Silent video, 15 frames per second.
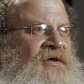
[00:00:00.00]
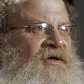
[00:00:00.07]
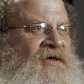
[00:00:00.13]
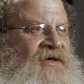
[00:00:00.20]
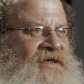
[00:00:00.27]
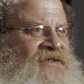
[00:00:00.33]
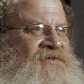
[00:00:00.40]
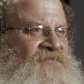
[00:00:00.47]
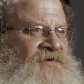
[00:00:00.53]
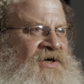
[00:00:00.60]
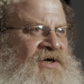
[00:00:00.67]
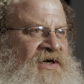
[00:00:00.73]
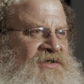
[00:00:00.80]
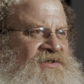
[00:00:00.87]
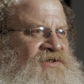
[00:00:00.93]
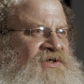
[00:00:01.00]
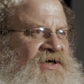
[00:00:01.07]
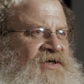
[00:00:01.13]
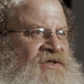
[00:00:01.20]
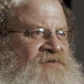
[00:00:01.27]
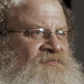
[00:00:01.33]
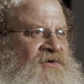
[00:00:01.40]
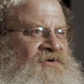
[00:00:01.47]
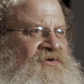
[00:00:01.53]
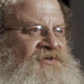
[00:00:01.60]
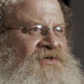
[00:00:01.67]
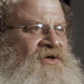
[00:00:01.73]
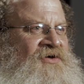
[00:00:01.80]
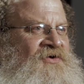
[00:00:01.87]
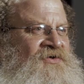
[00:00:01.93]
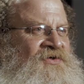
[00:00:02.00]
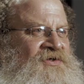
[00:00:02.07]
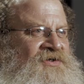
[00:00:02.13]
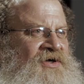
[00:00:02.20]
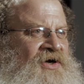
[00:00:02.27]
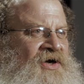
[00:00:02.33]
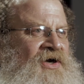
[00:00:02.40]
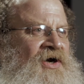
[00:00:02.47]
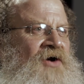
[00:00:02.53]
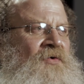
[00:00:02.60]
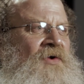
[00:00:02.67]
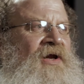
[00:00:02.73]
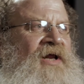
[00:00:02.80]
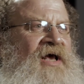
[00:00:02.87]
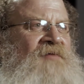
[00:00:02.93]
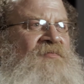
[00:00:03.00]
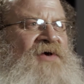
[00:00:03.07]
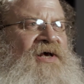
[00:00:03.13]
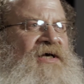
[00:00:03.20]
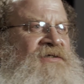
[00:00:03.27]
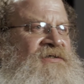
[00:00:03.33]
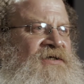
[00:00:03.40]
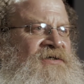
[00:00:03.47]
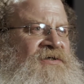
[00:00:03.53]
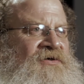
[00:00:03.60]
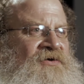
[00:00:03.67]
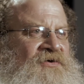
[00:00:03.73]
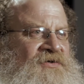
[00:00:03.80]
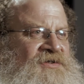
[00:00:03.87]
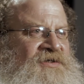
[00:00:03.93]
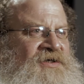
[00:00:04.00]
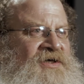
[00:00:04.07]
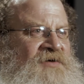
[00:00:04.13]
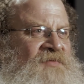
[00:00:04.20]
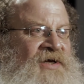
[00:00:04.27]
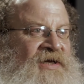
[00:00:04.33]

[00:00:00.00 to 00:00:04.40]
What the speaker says: And that's a very nice change, because they're not just going, oh, well, ABS doesn't concern me.